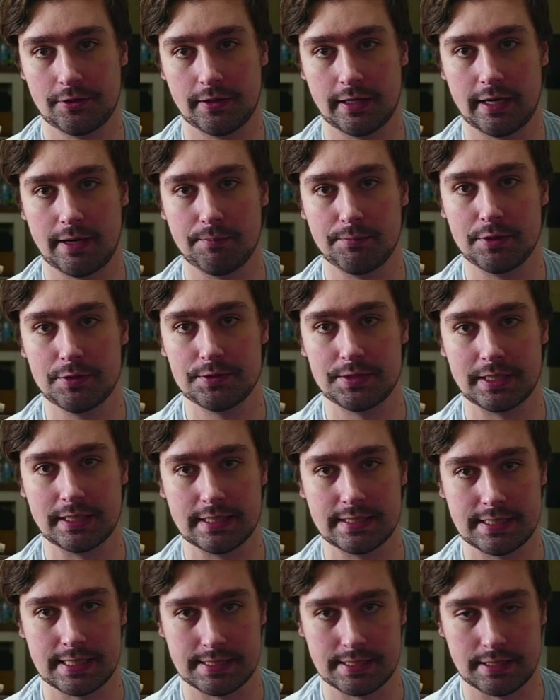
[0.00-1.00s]
And I'm using
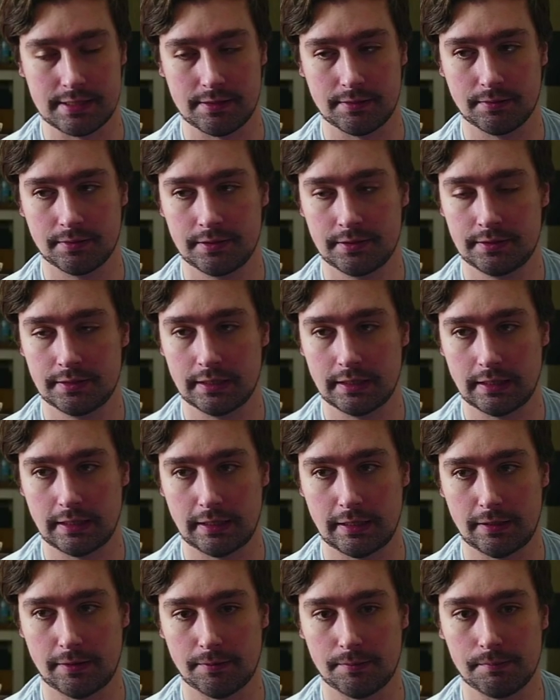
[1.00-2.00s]
this as a,
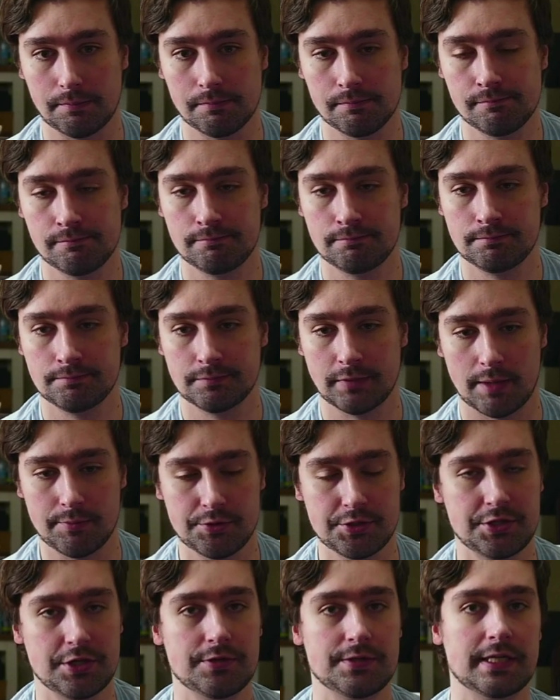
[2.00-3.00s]
am um,
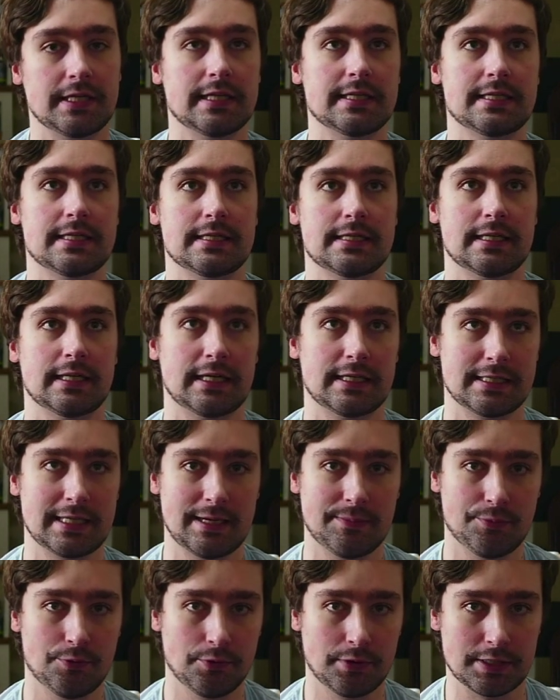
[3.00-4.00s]
just using this as an
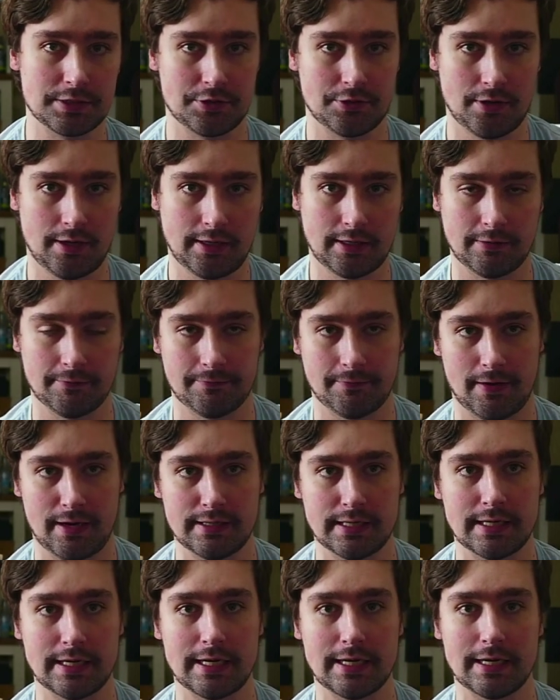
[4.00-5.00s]
example because you're not going to find
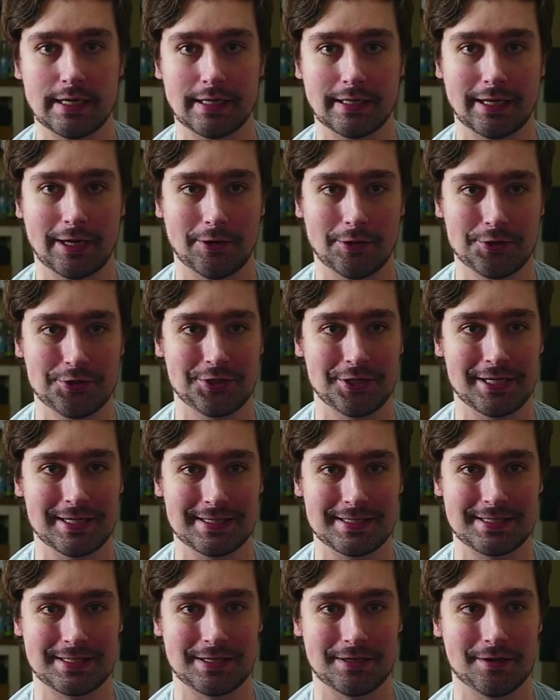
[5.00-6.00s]
in any care sheets
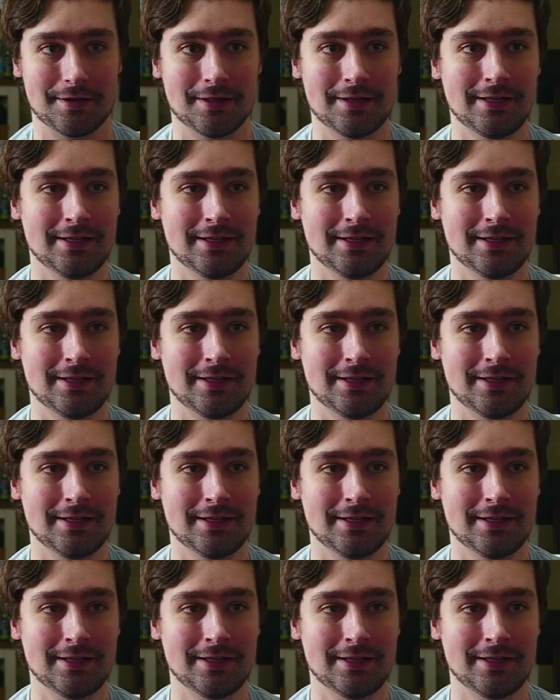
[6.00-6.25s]
to